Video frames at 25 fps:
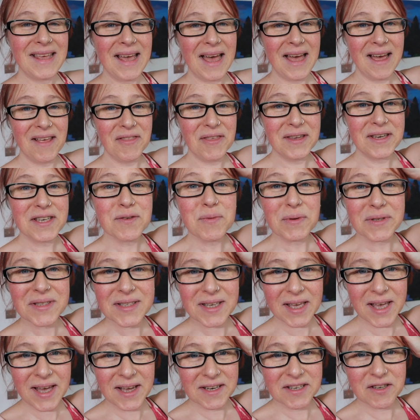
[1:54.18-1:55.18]
yeah, I think she wants
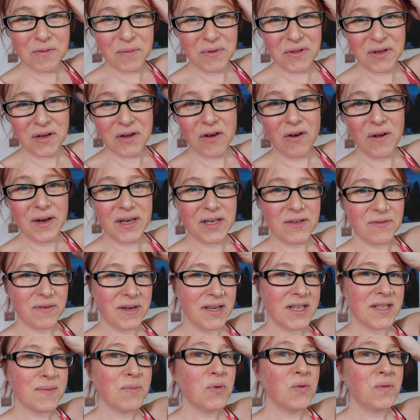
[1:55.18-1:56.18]
to catch up with her college
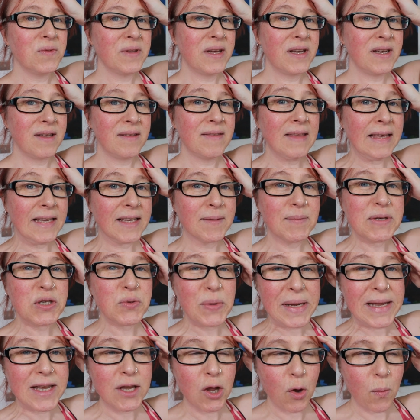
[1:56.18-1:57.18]
friends more than anything,
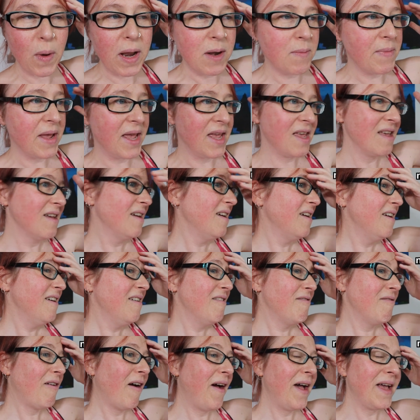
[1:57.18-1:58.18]
between you and me.
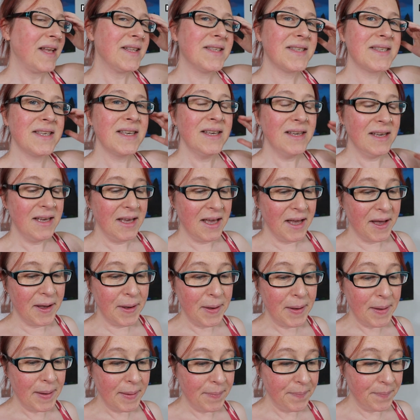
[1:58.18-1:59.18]
Right.
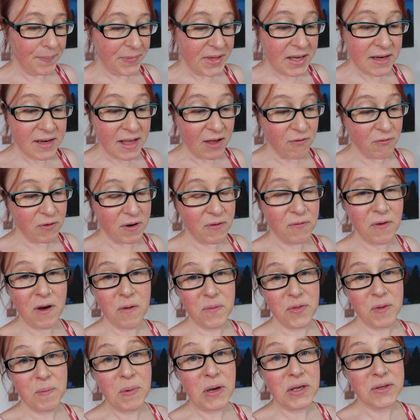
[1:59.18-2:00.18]
Um, didn't get very far
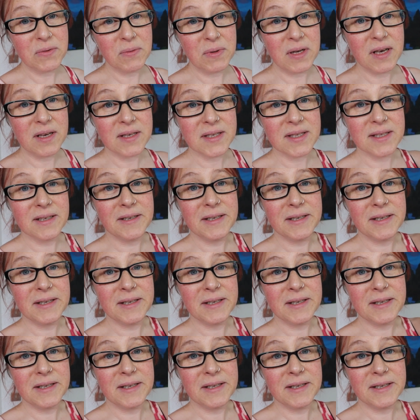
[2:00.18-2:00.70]
with the puzzle last